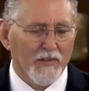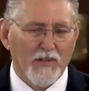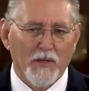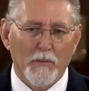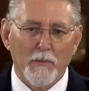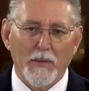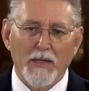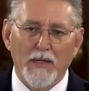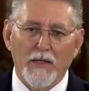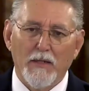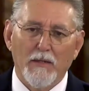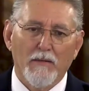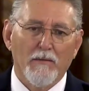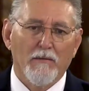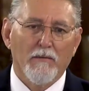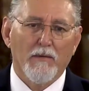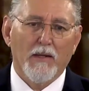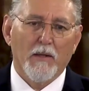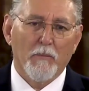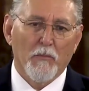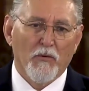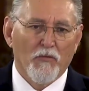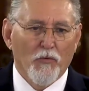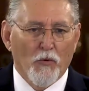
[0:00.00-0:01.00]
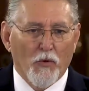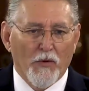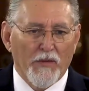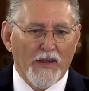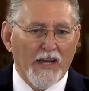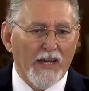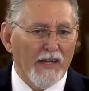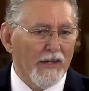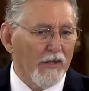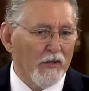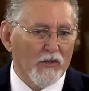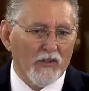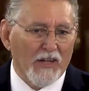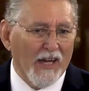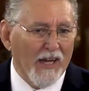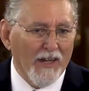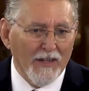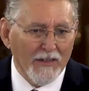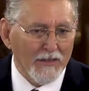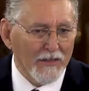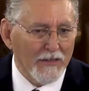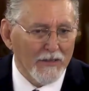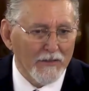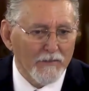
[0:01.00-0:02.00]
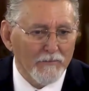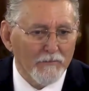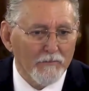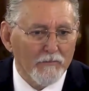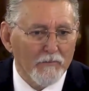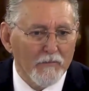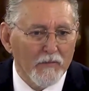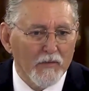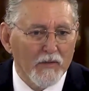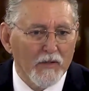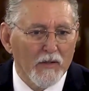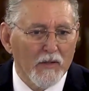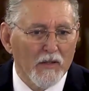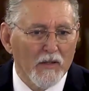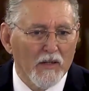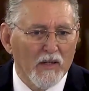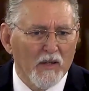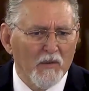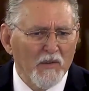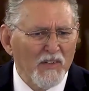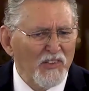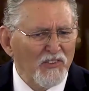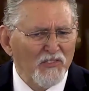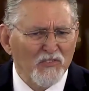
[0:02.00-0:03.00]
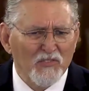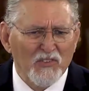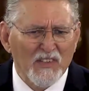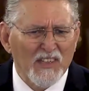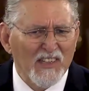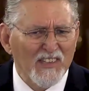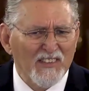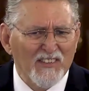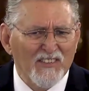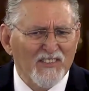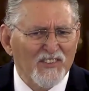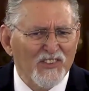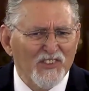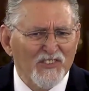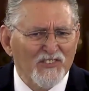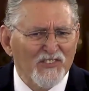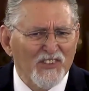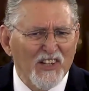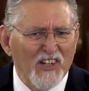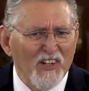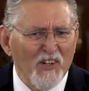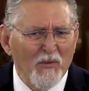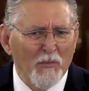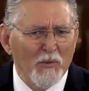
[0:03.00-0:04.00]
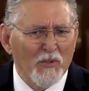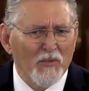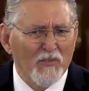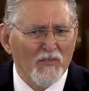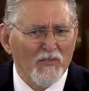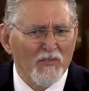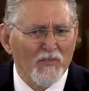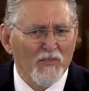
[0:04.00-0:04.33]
I mean, and before that, Al Qaeda. I mean, it's, it's just terrible.